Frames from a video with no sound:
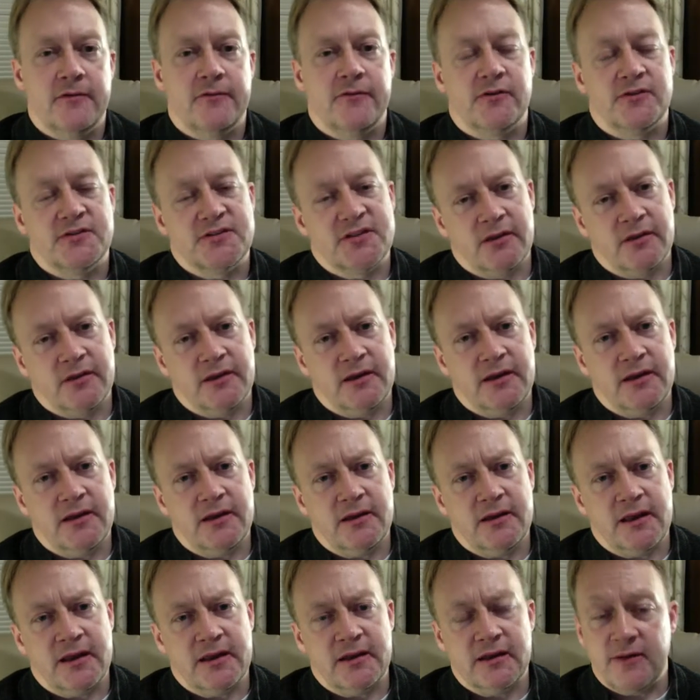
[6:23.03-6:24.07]

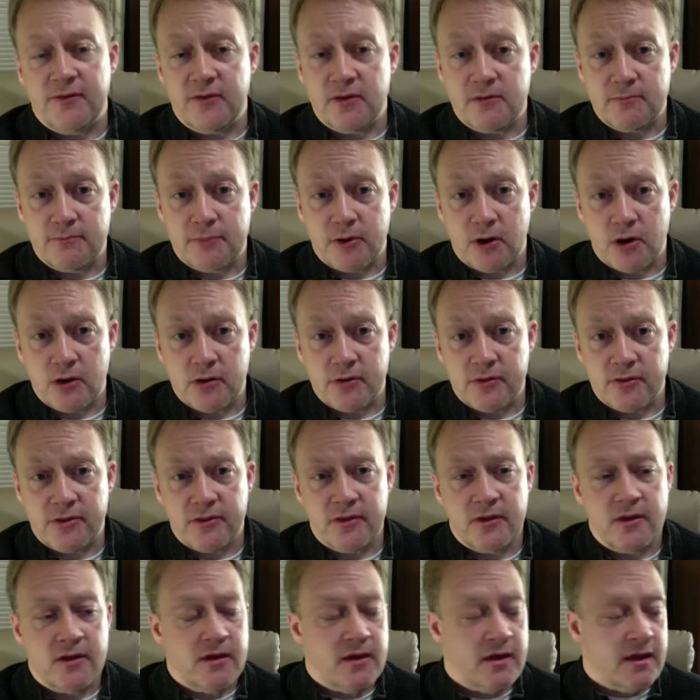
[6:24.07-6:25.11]
fertility and giving birth,
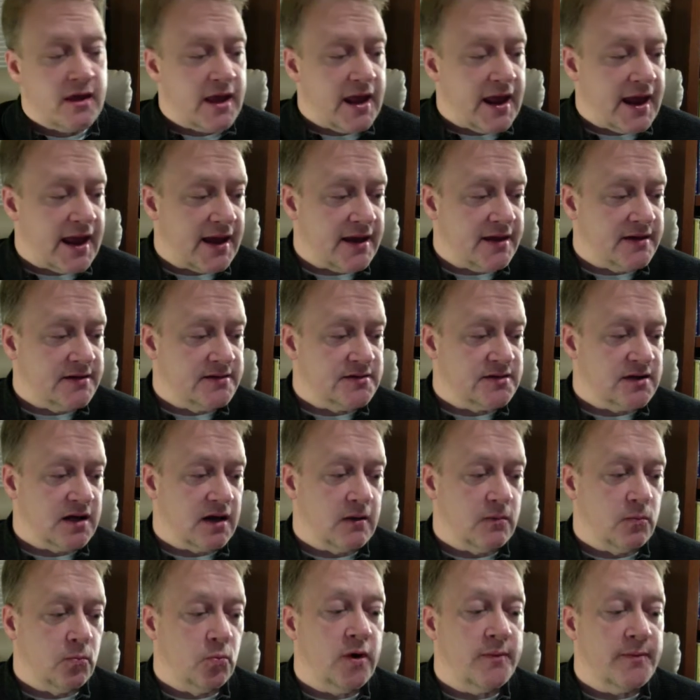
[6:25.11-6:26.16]
and
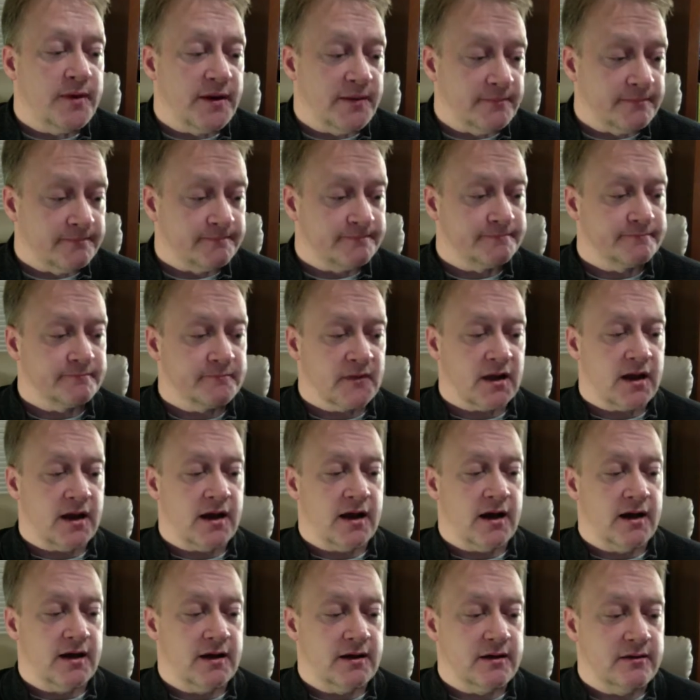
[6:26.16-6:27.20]
woman,
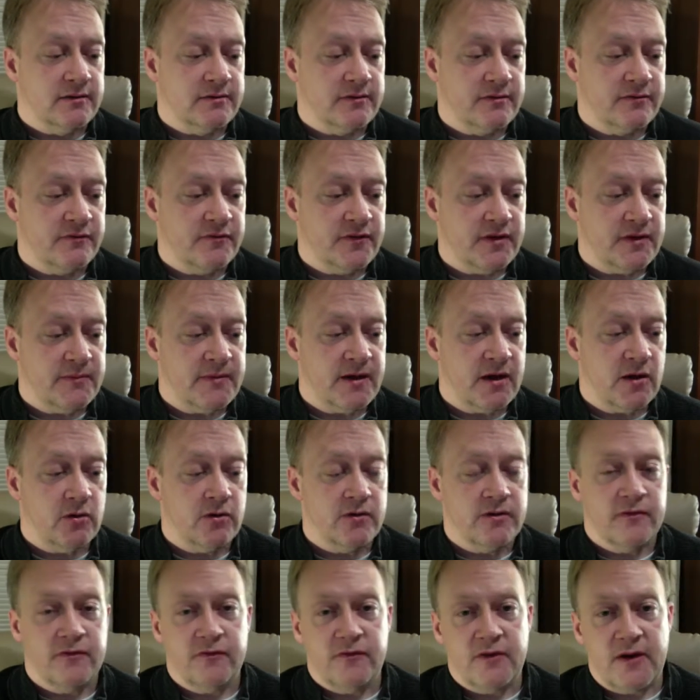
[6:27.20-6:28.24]
the female
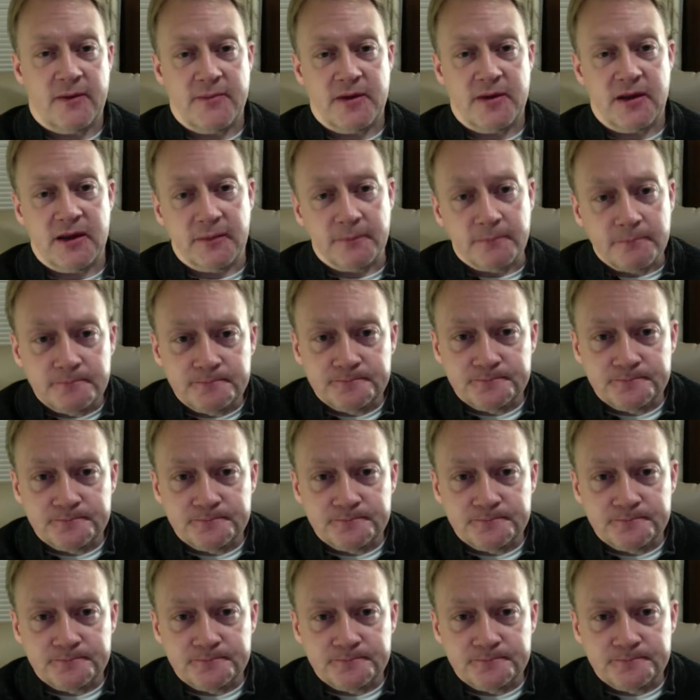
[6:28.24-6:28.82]
or the feminine,